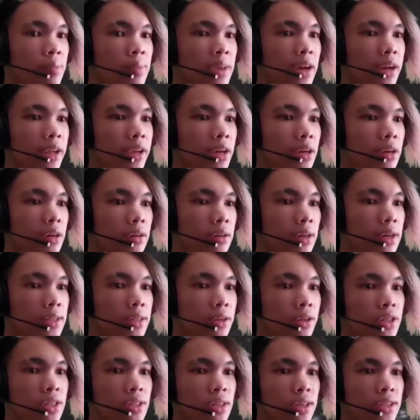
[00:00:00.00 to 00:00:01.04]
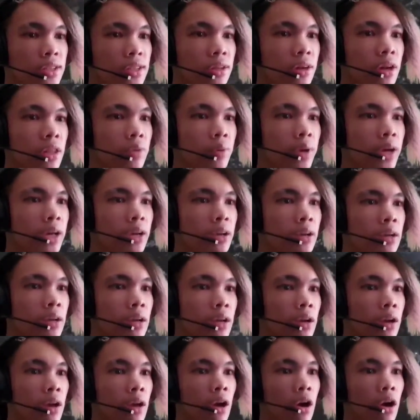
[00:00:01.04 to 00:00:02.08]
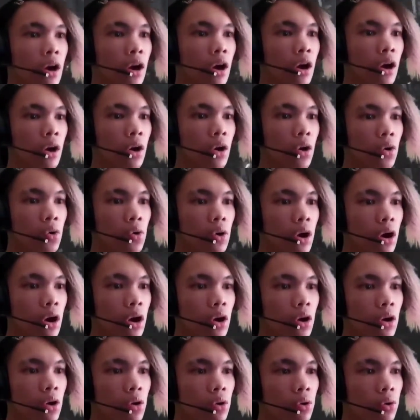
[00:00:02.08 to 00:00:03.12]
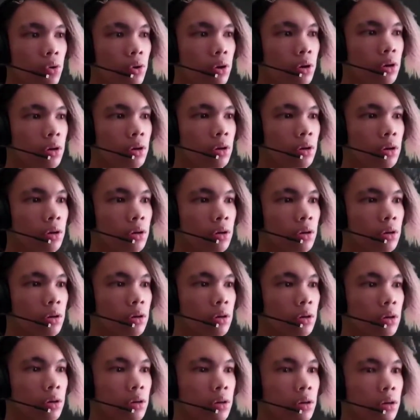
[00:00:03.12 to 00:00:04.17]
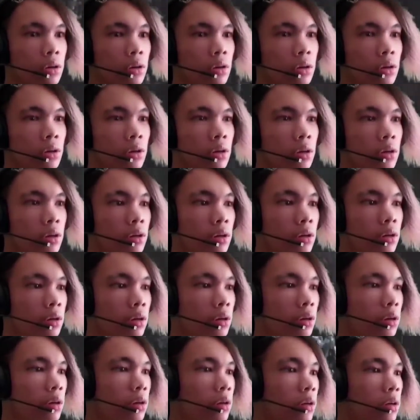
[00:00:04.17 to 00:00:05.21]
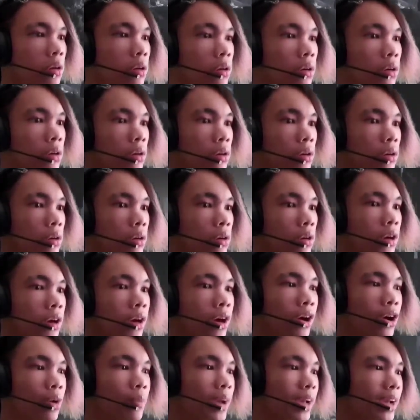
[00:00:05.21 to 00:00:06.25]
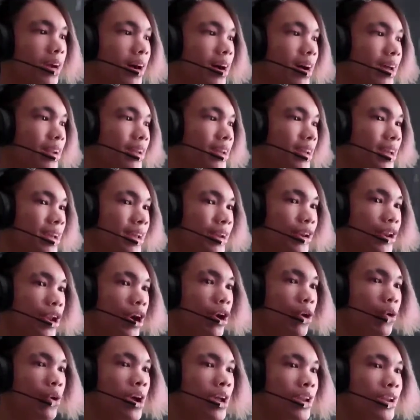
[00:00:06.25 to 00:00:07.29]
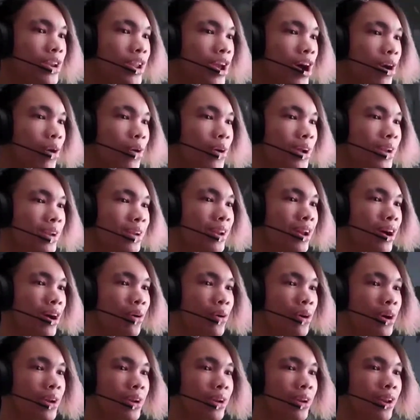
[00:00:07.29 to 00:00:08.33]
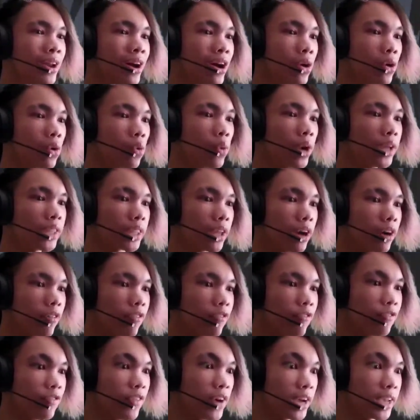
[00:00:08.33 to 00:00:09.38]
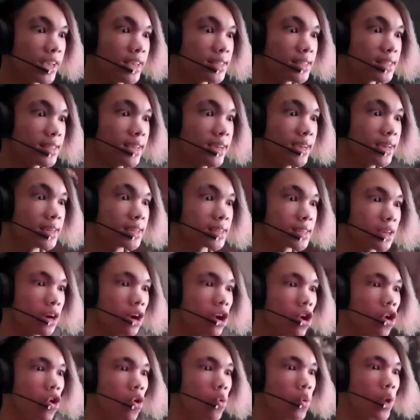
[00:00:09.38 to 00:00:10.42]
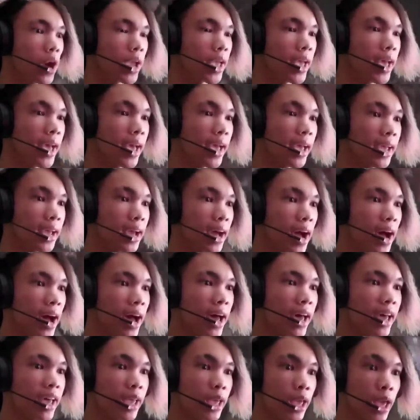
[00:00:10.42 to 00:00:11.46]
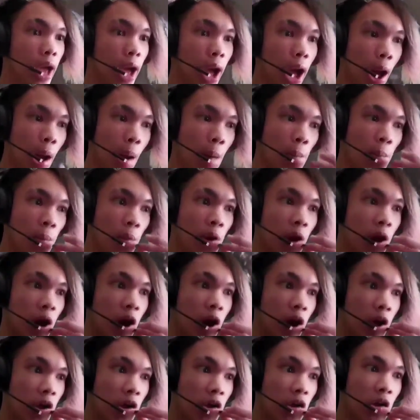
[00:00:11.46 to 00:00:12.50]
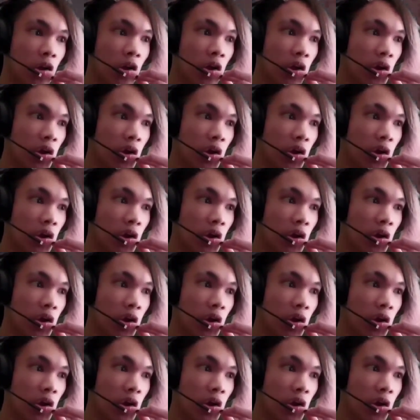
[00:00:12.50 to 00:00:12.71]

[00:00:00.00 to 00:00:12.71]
Get me out of here. There is, is there another way? Oh, oh. So now it's time. Oh my god. No, no, no, no. What the fuck is this? Okay, I am gone.